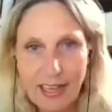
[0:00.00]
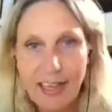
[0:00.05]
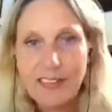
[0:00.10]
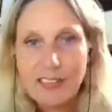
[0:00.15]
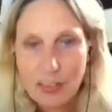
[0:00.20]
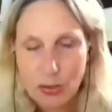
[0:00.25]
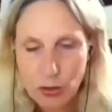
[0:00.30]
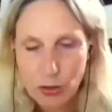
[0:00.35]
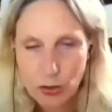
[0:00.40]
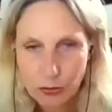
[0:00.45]

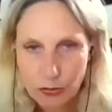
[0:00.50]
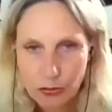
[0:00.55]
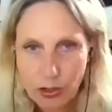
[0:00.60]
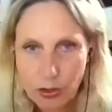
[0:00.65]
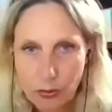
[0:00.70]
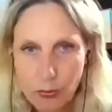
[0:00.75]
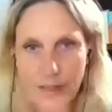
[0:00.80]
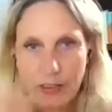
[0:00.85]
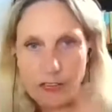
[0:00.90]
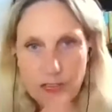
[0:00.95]
as a
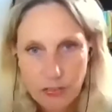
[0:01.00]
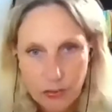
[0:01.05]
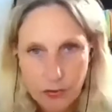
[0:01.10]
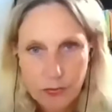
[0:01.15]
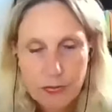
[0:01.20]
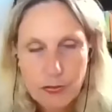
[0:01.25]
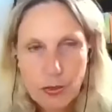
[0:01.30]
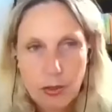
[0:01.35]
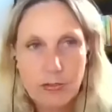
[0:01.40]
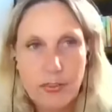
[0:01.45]
consequence
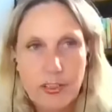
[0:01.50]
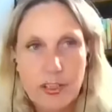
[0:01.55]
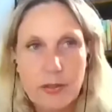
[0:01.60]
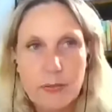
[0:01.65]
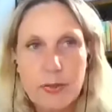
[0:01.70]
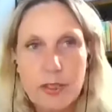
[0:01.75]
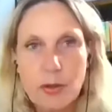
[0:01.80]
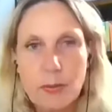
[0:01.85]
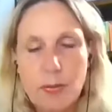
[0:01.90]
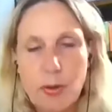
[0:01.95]
of solving a
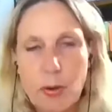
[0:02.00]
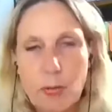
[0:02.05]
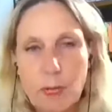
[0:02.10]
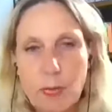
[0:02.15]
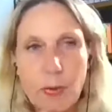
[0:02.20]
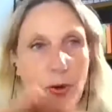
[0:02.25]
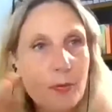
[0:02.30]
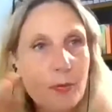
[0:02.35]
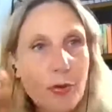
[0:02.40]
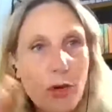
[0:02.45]
real
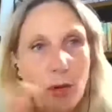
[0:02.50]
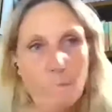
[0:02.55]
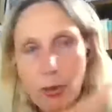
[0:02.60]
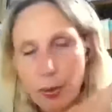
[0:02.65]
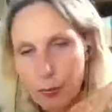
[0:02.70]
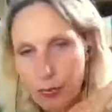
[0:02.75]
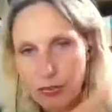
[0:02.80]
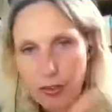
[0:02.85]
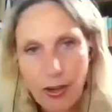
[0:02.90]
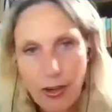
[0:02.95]

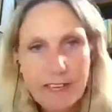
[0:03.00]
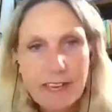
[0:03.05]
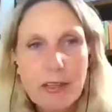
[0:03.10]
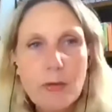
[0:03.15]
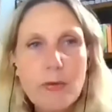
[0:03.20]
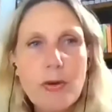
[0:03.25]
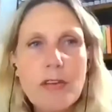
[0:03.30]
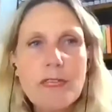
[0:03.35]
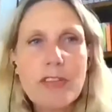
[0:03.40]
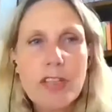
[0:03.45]
problem. So I
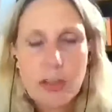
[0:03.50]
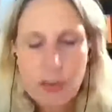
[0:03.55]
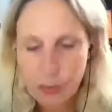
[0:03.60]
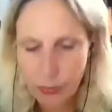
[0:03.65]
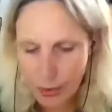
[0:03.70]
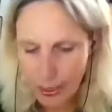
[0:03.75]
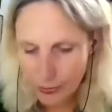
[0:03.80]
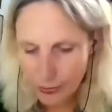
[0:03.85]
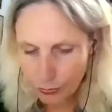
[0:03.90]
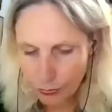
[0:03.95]
think we have a
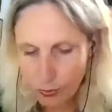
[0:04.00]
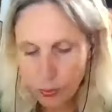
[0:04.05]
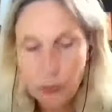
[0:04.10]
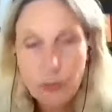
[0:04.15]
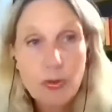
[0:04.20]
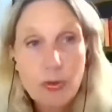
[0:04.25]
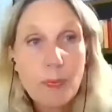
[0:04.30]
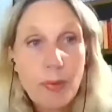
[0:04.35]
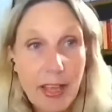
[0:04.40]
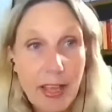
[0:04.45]
great role
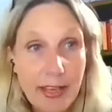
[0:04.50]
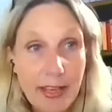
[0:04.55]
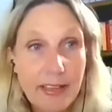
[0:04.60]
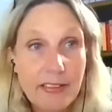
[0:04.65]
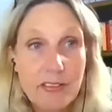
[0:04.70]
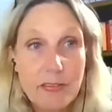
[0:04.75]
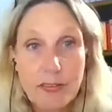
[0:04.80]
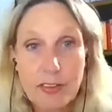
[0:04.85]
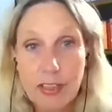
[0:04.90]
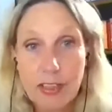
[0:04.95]
to play
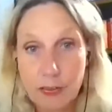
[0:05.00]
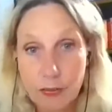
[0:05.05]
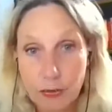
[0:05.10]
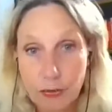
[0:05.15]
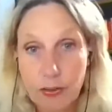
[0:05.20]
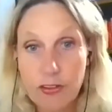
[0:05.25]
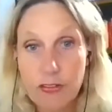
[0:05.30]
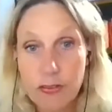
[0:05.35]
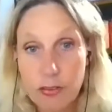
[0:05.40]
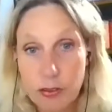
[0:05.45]
as a
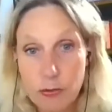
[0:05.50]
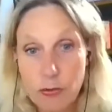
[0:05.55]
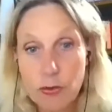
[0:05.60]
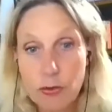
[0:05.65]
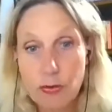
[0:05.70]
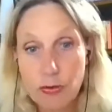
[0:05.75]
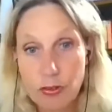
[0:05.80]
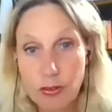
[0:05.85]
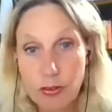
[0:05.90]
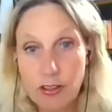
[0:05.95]
financial
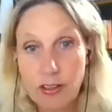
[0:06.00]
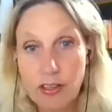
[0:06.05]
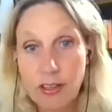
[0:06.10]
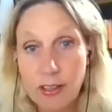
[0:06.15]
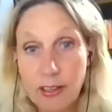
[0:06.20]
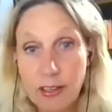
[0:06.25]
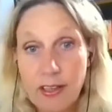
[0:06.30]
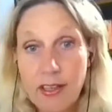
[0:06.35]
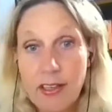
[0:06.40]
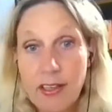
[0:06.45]
institution.
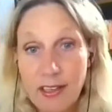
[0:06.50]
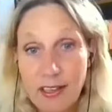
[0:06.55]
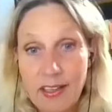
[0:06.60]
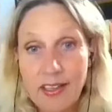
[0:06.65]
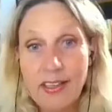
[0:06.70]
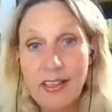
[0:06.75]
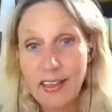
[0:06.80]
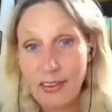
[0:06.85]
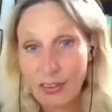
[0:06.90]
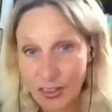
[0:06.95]

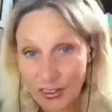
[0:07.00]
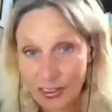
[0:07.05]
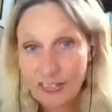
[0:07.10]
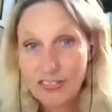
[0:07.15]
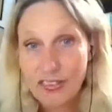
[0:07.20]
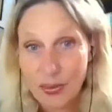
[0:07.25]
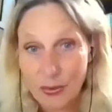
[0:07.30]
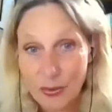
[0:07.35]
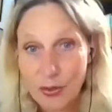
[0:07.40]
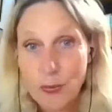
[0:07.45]

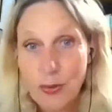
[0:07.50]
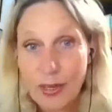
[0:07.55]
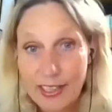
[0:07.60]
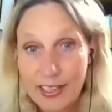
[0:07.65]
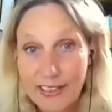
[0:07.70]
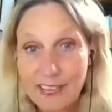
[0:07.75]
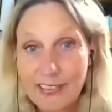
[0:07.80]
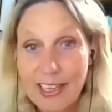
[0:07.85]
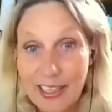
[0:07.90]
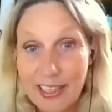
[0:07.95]
So on the one
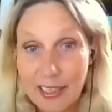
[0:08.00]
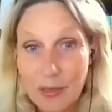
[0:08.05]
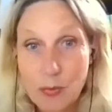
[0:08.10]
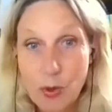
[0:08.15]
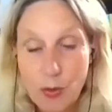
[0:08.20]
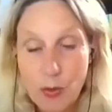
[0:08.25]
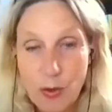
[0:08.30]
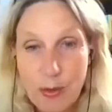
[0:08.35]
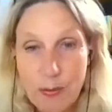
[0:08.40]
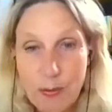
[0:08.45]
hand, getting
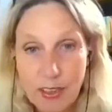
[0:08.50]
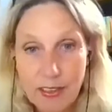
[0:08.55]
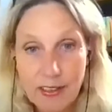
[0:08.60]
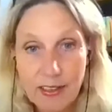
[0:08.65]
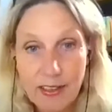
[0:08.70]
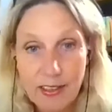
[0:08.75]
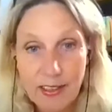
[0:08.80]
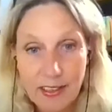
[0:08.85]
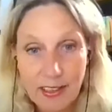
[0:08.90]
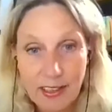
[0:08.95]
more women
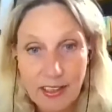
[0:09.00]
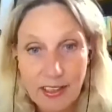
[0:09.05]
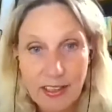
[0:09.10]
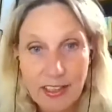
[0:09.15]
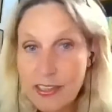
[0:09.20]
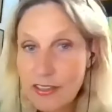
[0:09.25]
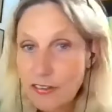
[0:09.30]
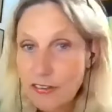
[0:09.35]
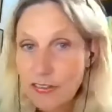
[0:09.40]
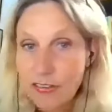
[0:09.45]
in
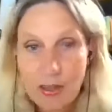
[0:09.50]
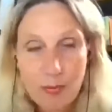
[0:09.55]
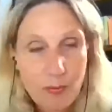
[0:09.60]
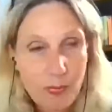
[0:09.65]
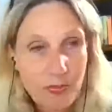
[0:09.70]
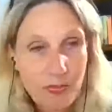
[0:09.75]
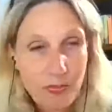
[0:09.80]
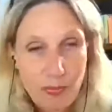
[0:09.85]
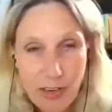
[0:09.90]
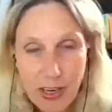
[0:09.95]
leadership
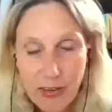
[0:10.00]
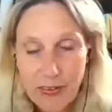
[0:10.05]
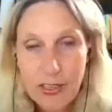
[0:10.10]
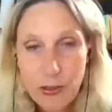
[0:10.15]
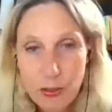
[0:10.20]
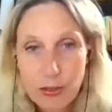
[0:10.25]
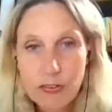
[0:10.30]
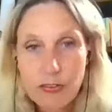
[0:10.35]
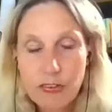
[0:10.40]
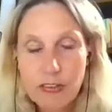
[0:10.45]

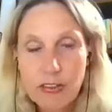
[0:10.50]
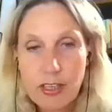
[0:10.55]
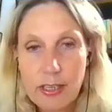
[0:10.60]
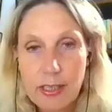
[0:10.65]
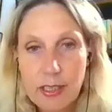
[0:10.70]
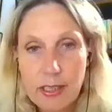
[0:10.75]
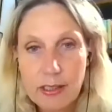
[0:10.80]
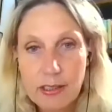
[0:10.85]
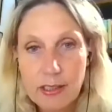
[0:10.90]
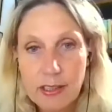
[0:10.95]
very
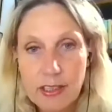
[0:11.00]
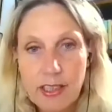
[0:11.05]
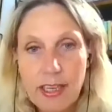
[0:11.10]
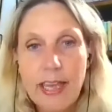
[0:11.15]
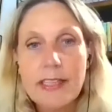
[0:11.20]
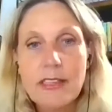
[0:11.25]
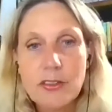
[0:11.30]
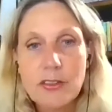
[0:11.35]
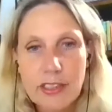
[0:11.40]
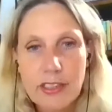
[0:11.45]
urgently,
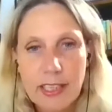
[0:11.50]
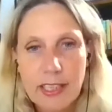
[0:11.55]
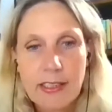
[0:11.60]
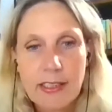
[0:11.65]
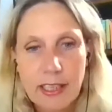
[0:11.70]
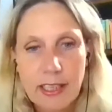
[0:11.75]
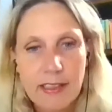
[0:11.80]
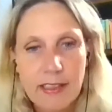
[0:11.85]
and on the other